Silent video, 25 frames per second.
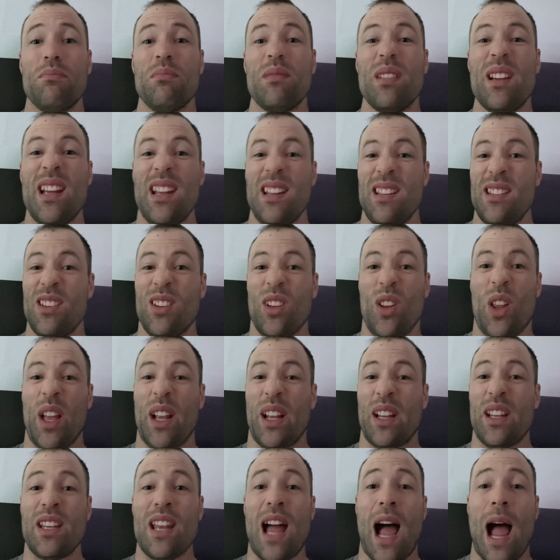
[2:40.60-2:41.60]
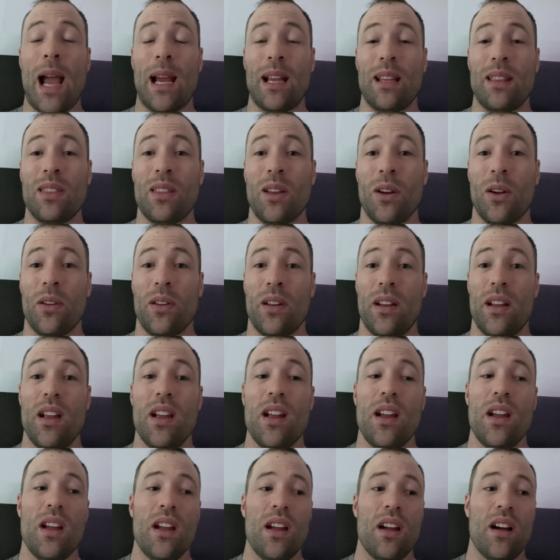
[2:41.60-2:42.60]
until like 9:30.
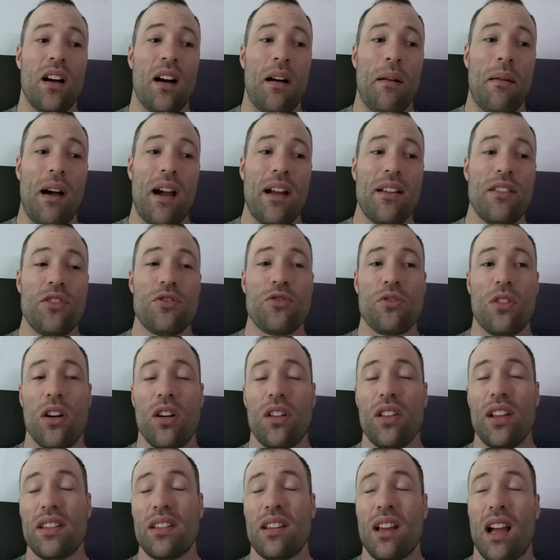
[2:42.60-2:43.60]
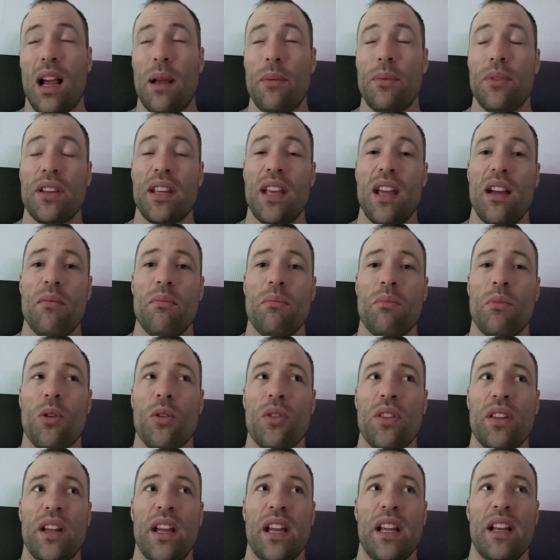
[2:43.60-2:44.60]
I struggle at times to get
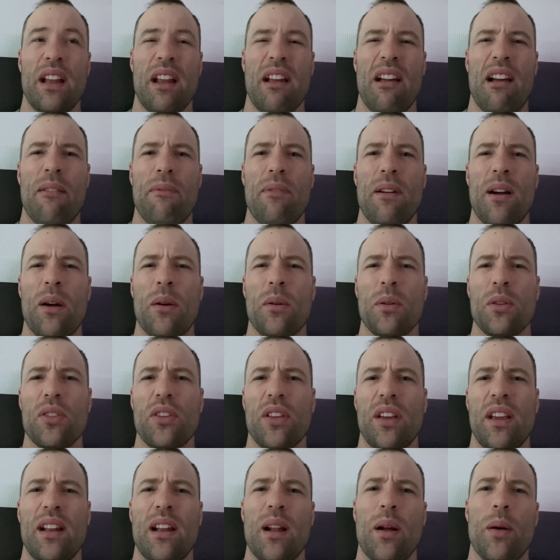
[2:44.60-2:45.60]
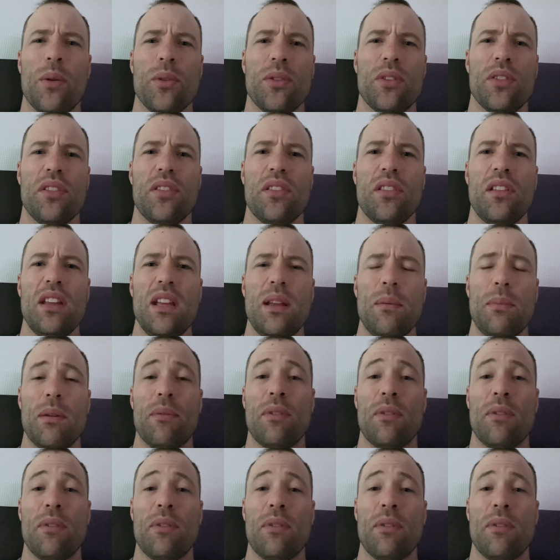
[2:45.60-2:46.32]
more than 8.5 hours, 8 hours of sleep.